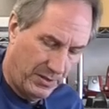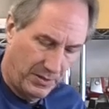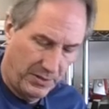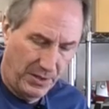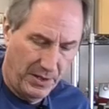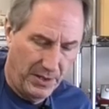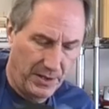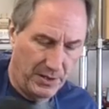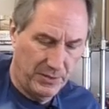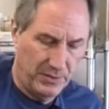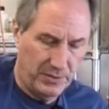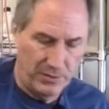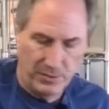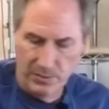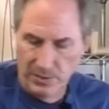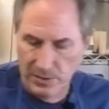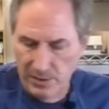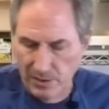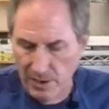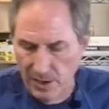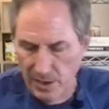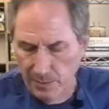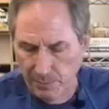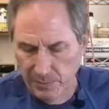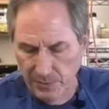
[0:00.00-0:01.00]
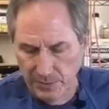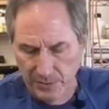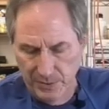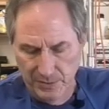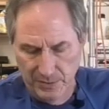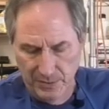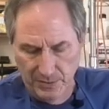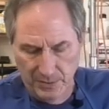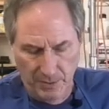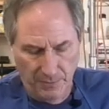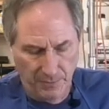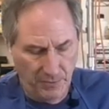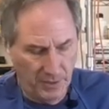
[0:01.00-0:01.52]
things to accomplish in
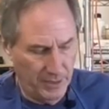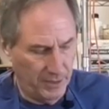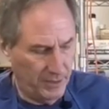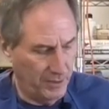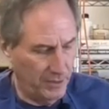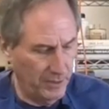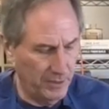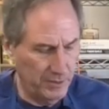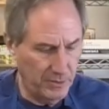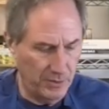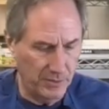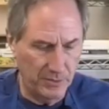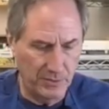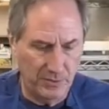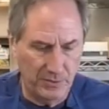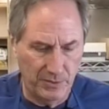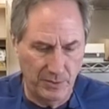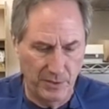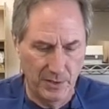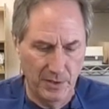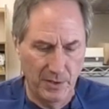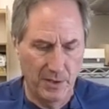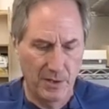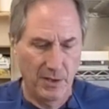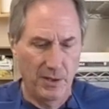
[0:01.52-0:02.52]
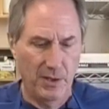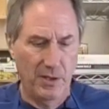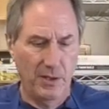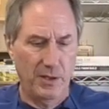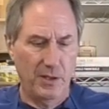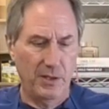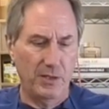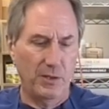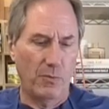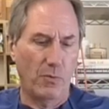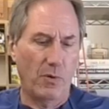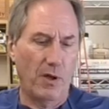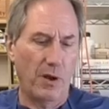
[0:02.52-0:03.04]
stuff like this is
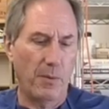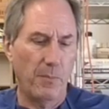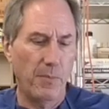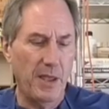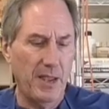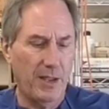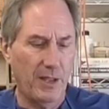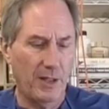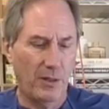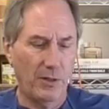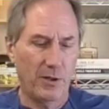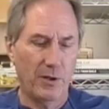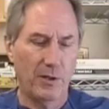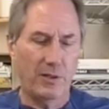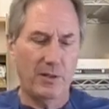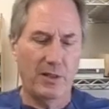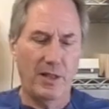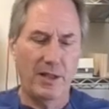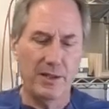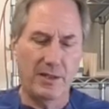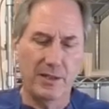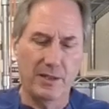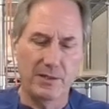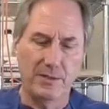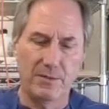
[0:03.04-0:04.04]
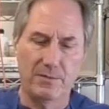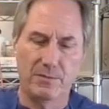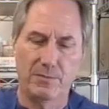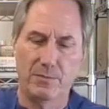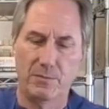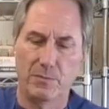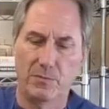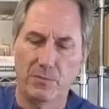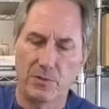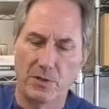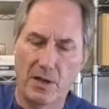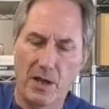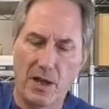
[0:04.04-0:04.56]
you want to make it look like it
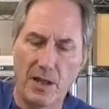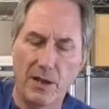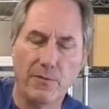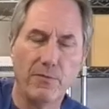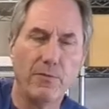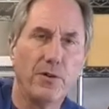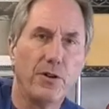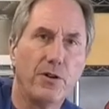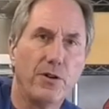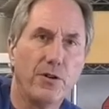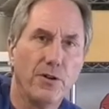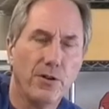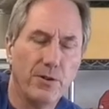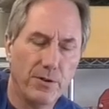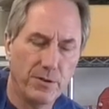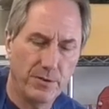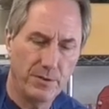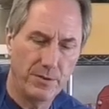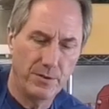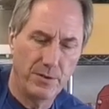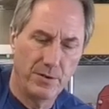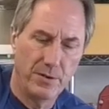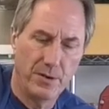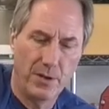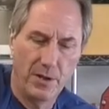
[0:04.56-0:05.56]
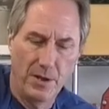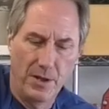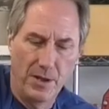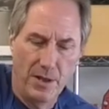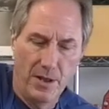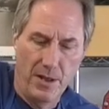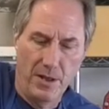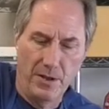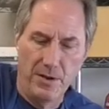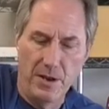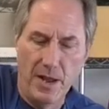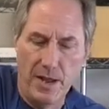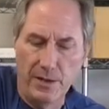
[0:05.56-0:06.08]
kind of occurred
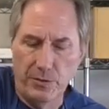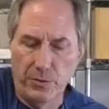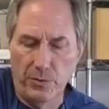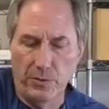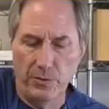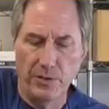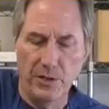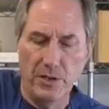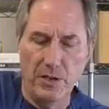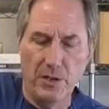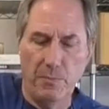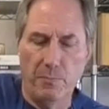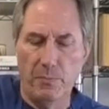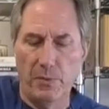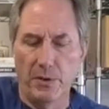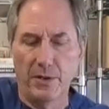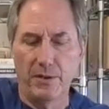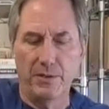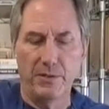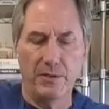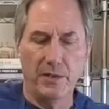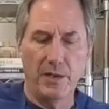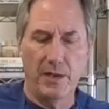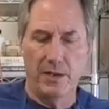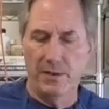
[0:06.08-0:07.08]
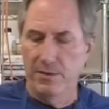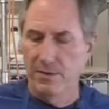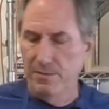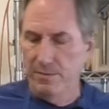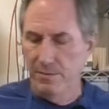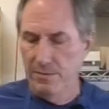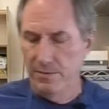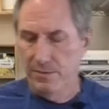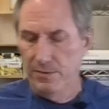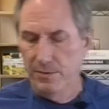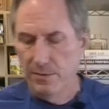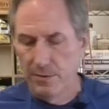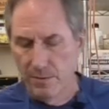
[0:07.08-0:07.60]
naturally, but yet
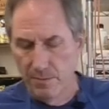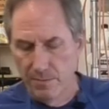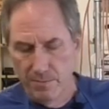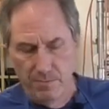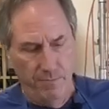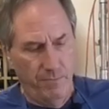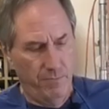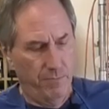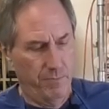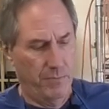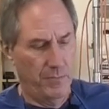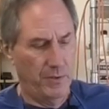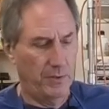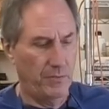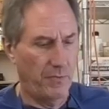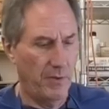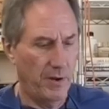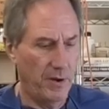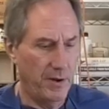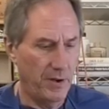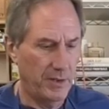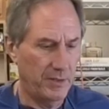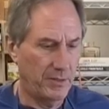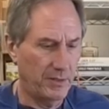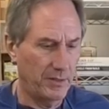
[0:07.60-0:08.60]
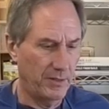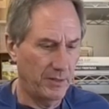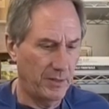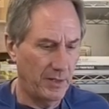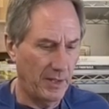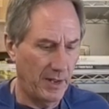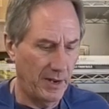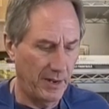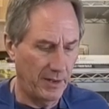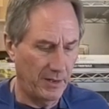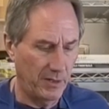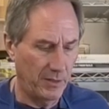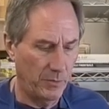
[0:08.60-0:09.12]
you're it's very
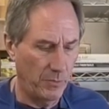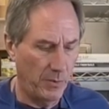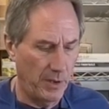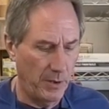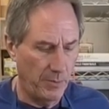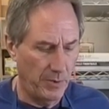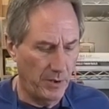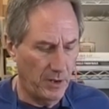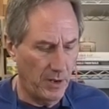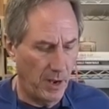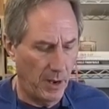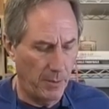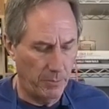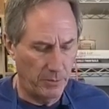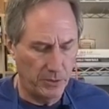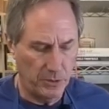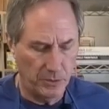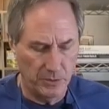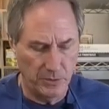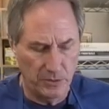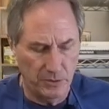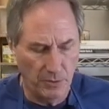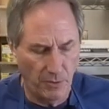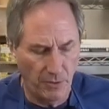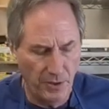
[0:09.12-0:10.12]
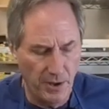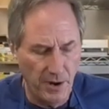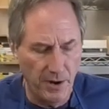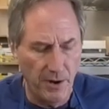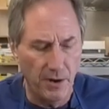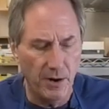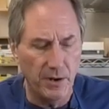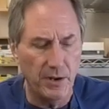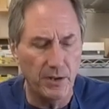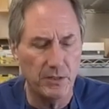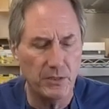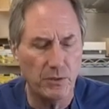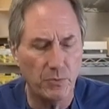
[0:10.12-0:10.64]
synthetic in the way we accomplish it. So
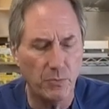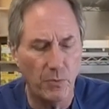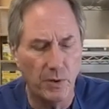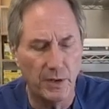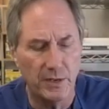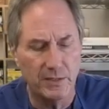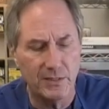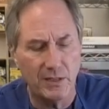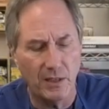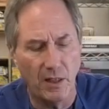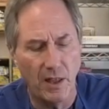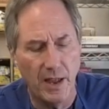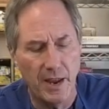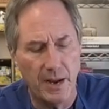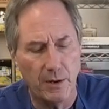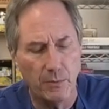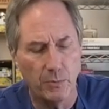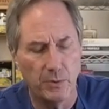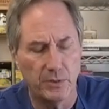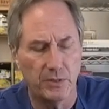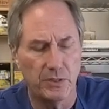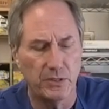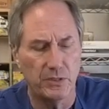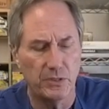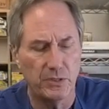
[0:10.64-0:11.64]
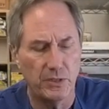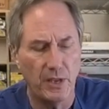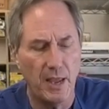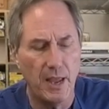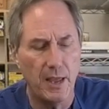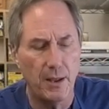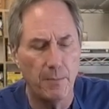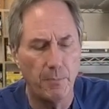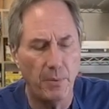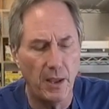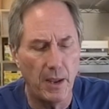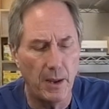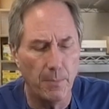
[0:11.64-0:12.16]
there is what it's like with the
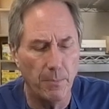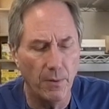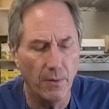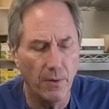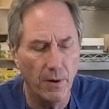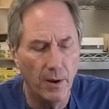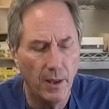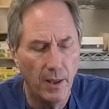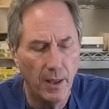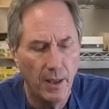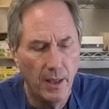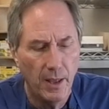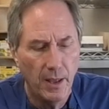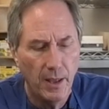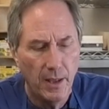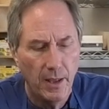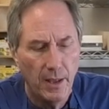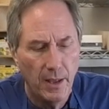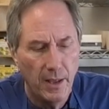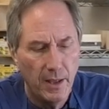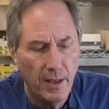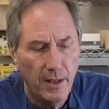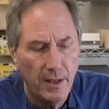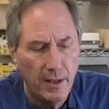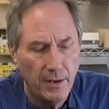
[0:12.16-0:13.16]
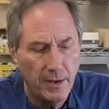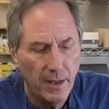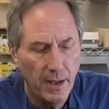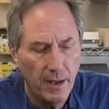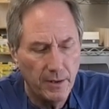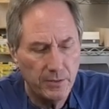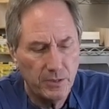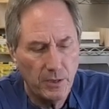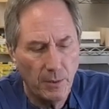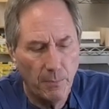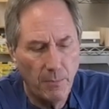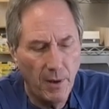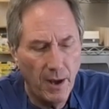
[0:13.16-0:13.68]
sandpaper. Now
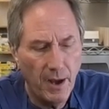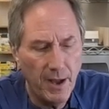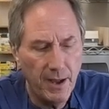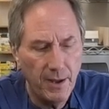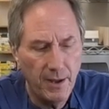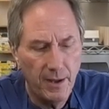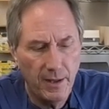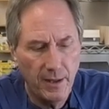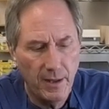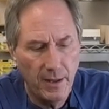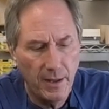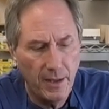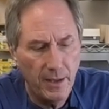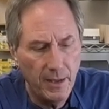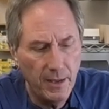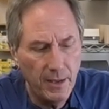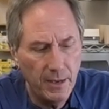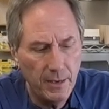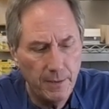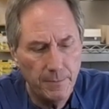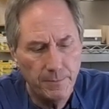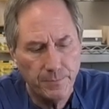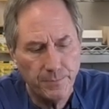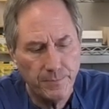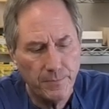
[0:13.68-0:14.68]
to my eye,